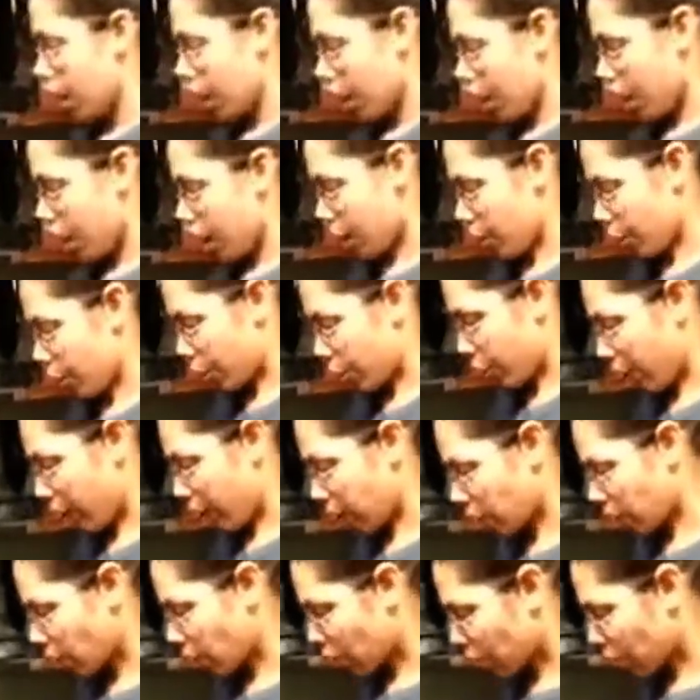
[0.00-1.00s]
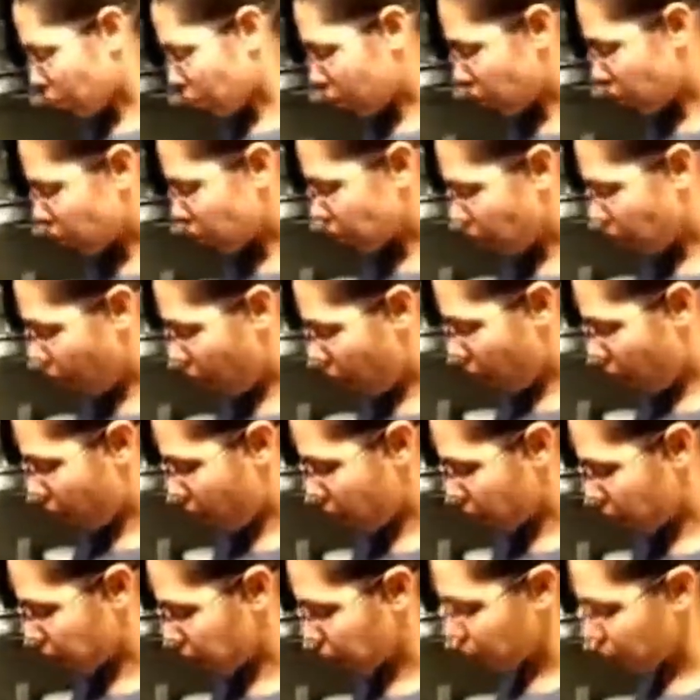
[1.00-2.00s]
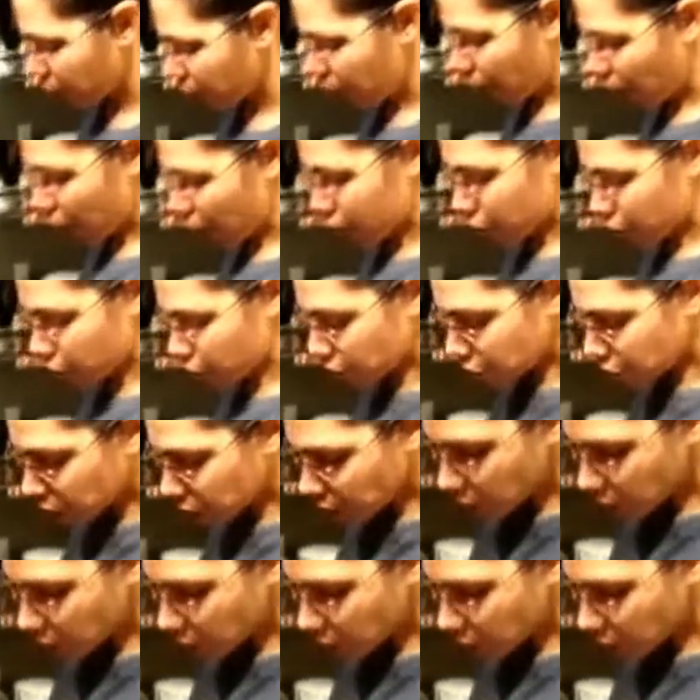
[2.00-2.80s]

And all you have to do is, I don't know if you